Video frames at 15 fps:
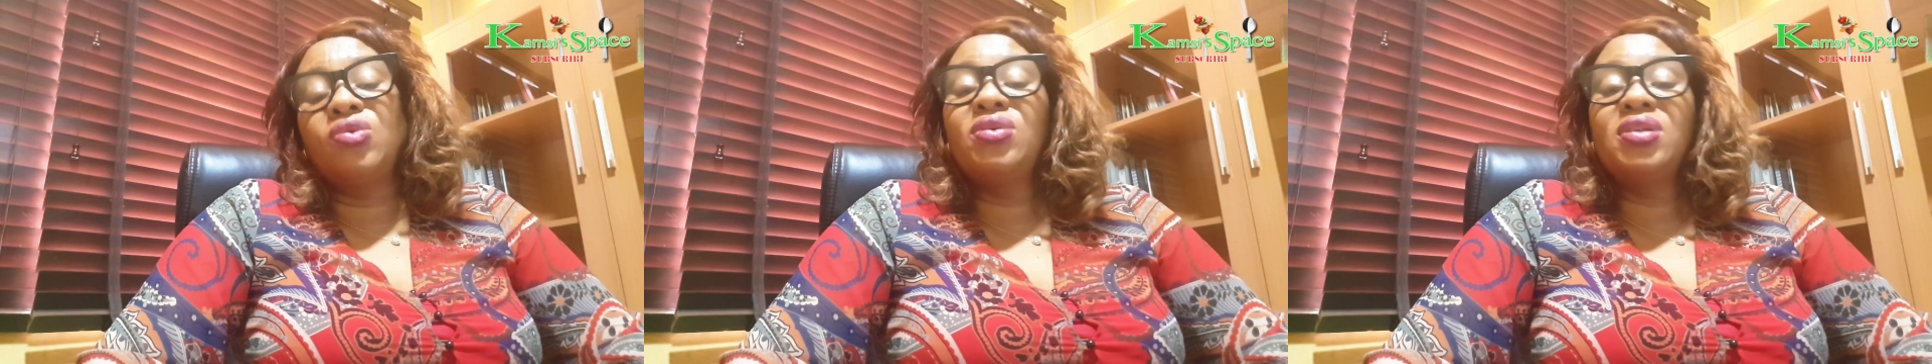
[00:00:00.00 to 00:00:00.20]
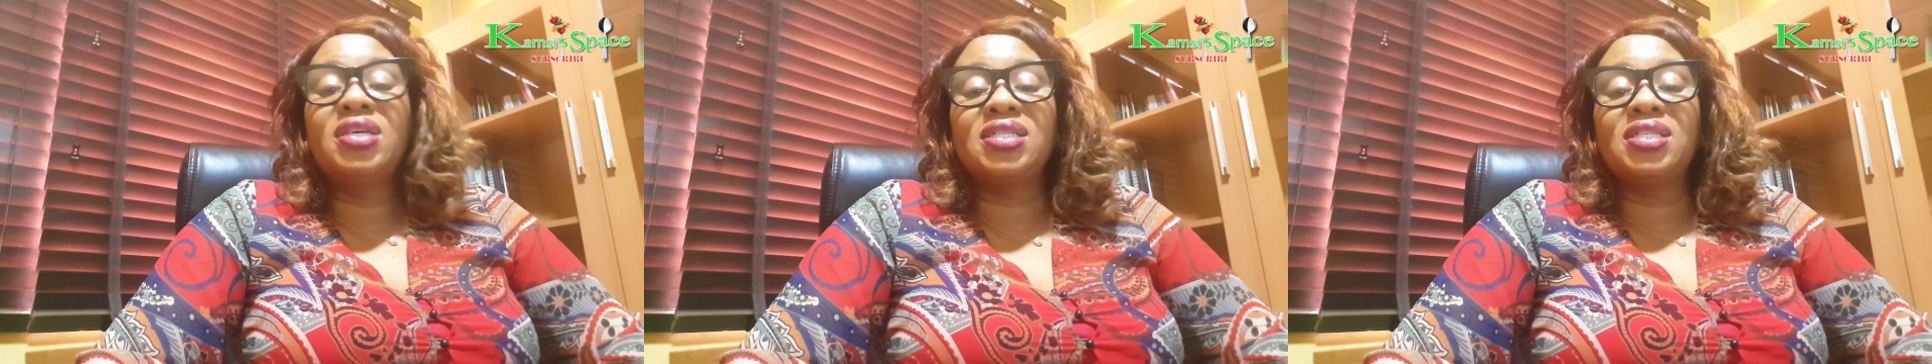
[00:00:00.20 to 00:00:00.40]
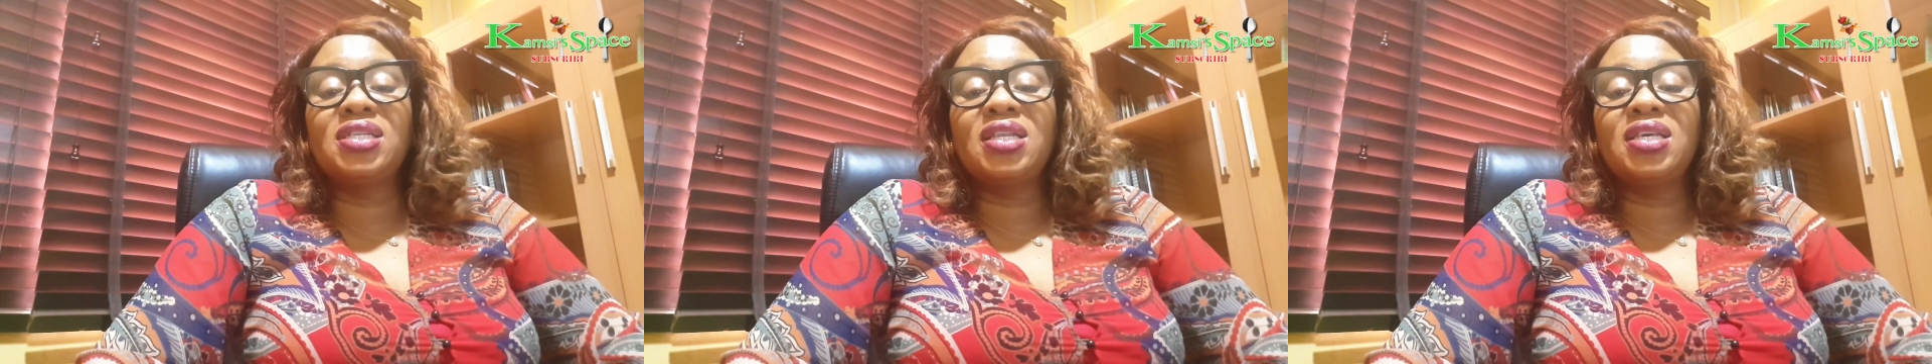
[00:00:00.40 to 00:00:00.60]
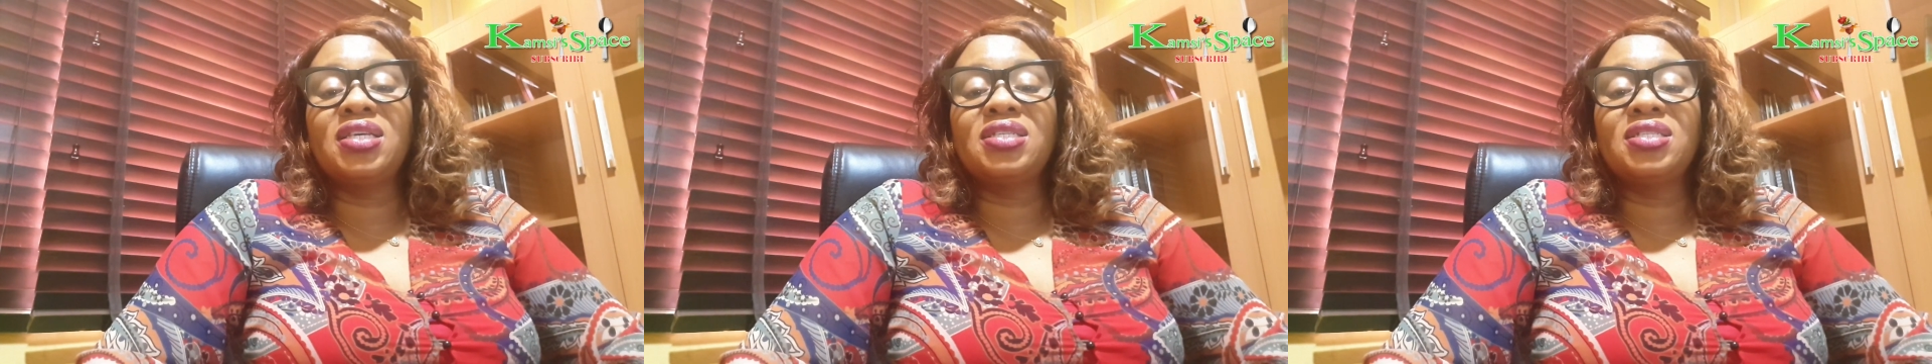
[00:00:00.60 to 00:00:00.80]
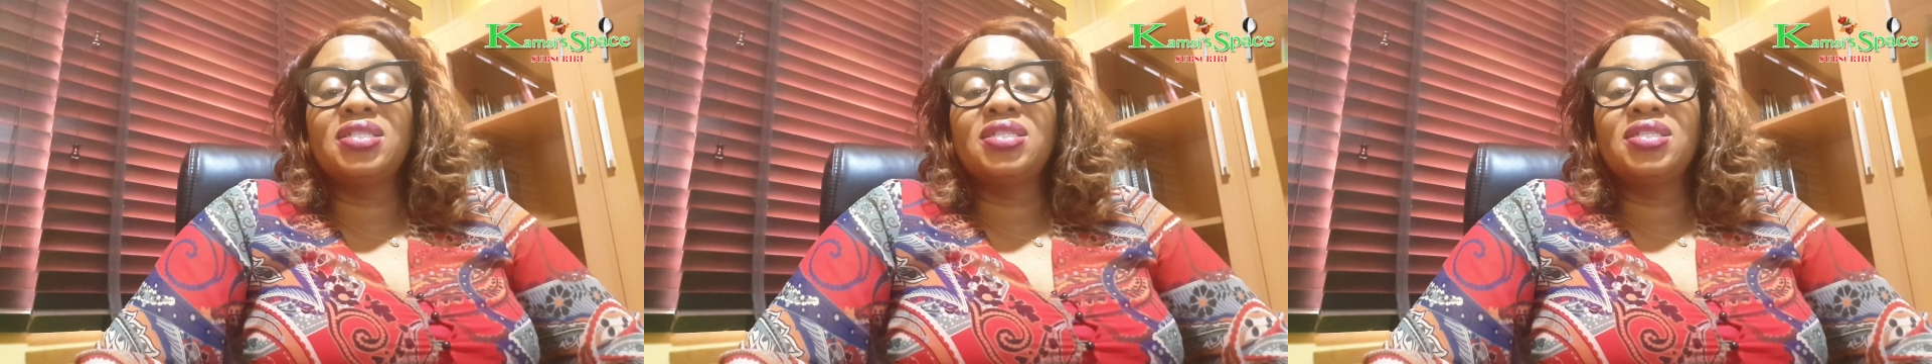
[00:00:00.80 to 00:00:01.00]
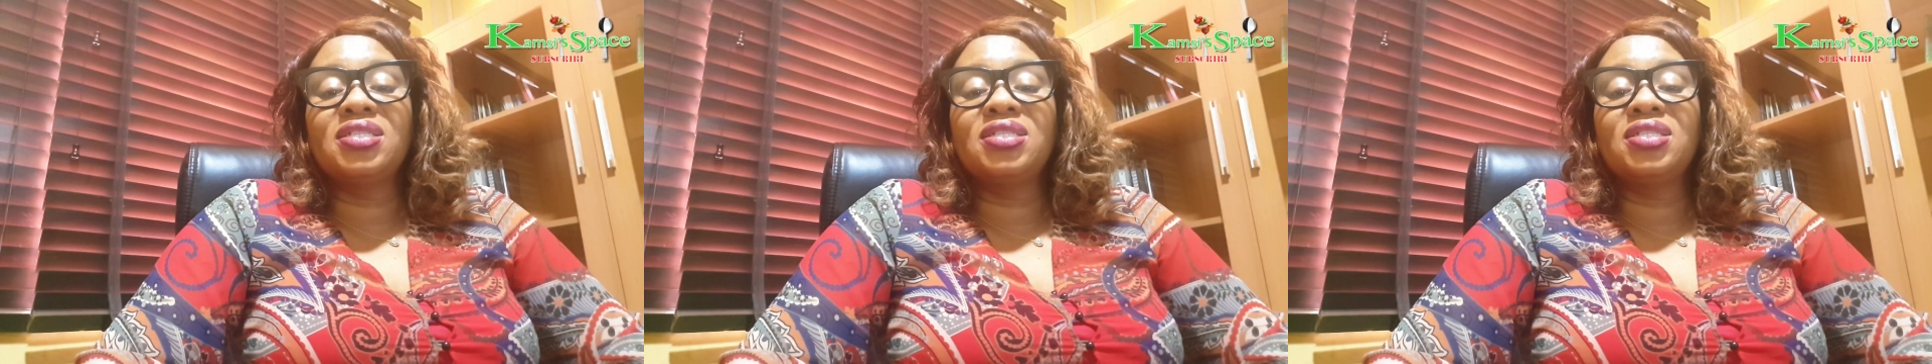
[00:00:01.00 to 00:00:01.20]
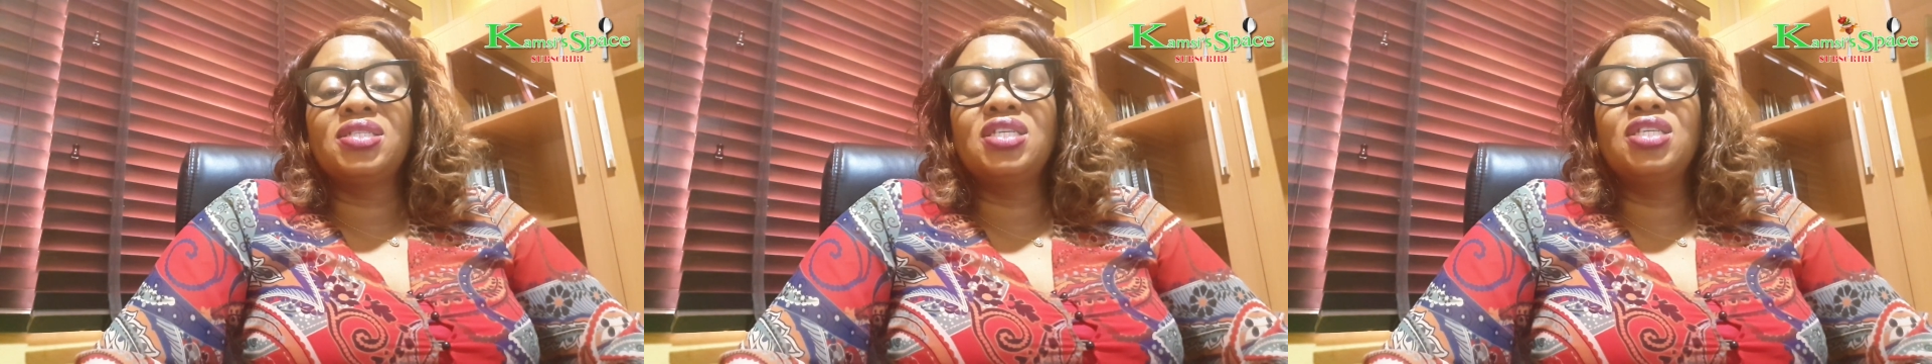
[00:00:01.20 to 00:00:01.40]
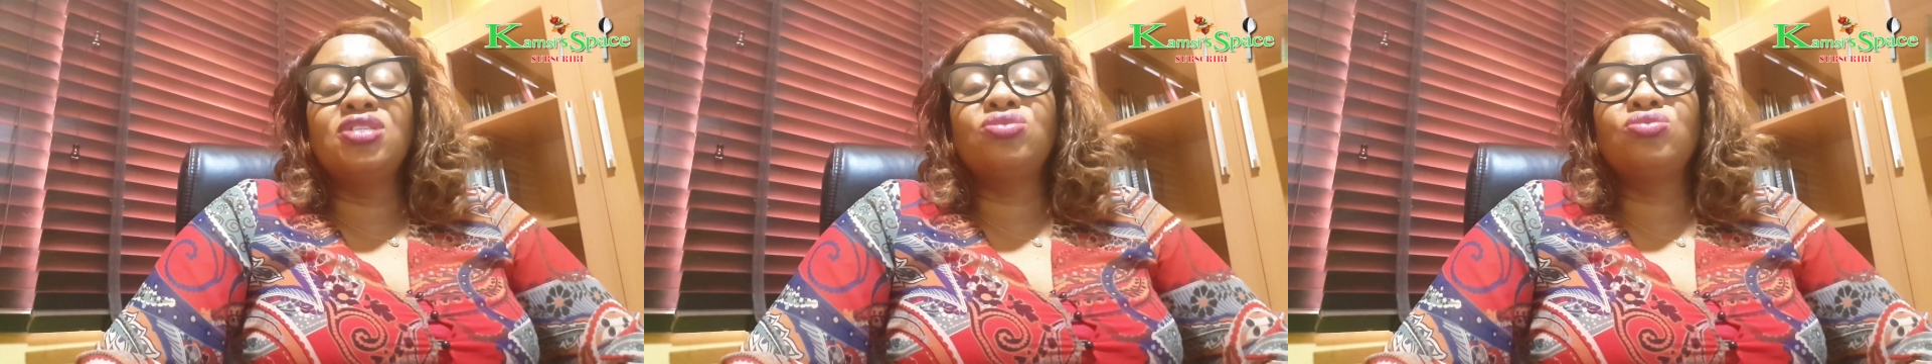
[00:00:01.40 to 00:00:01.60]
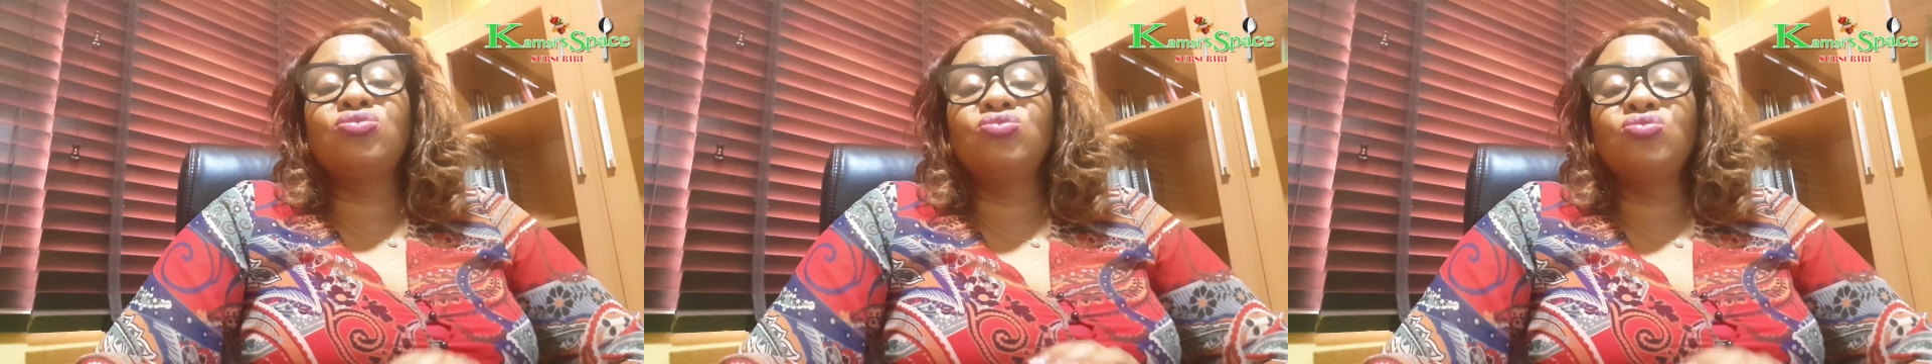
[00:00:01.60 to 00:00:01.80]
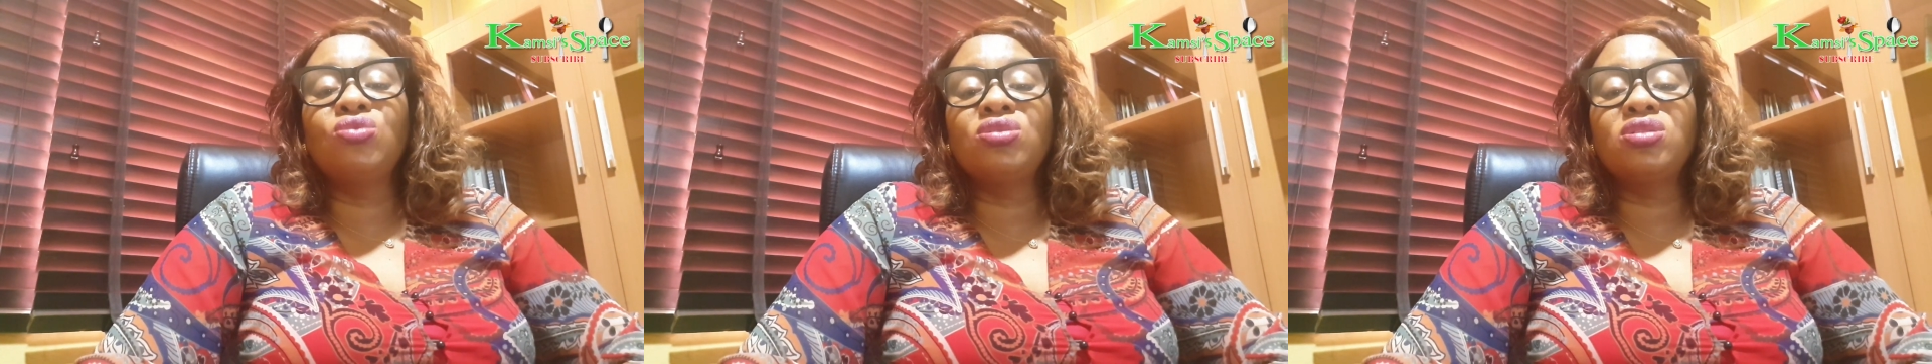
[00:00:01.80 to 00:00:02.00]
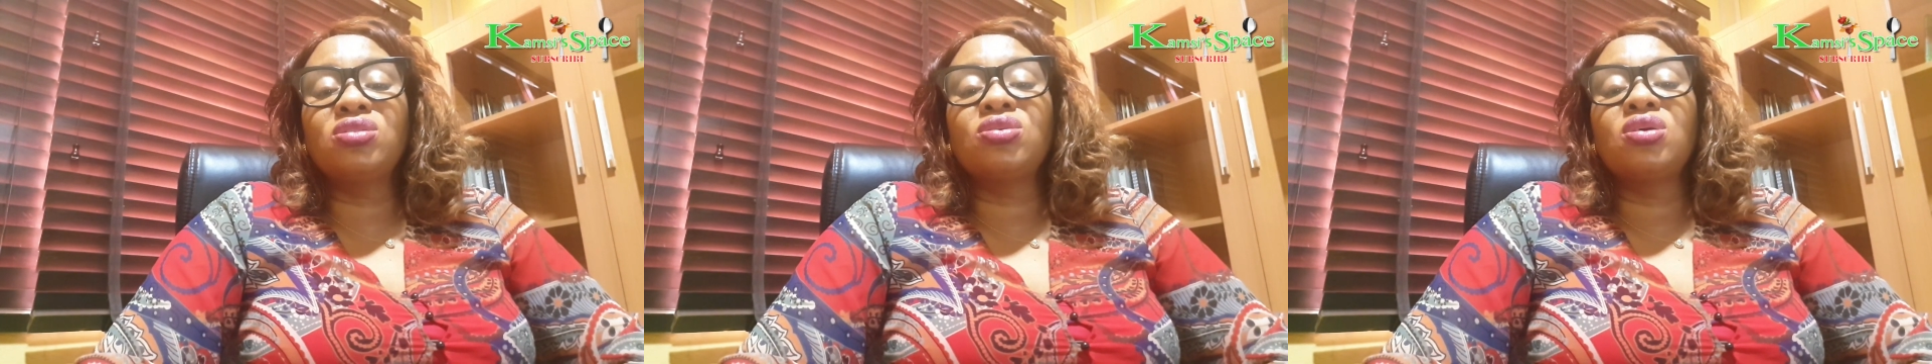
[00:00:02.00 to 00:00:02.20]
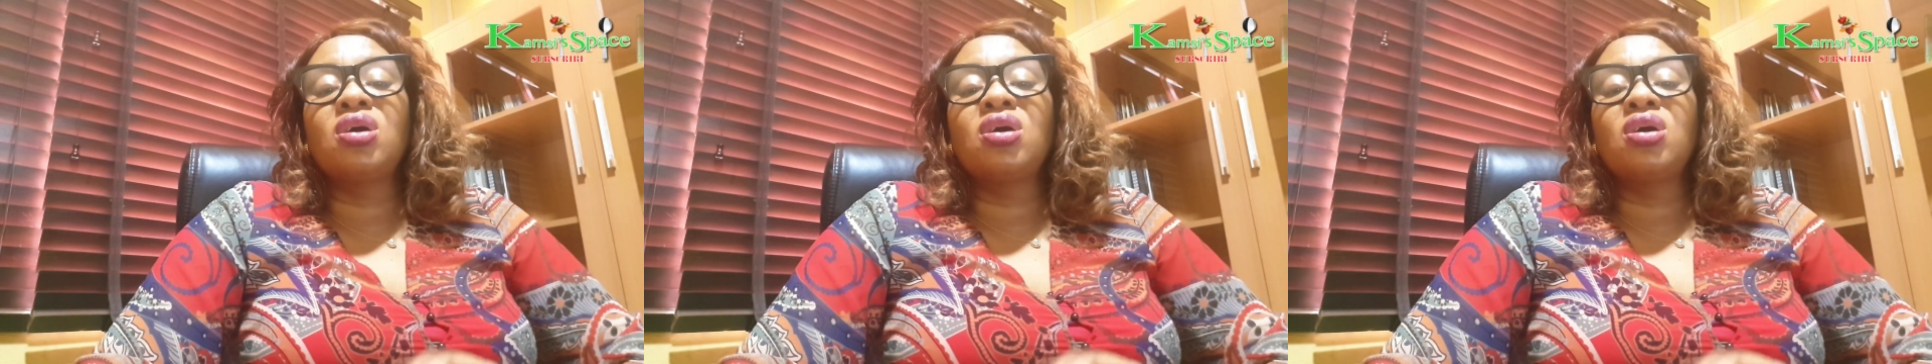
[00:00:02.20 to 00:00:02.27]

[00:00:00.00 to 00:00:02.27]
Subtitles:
Honestly, it's not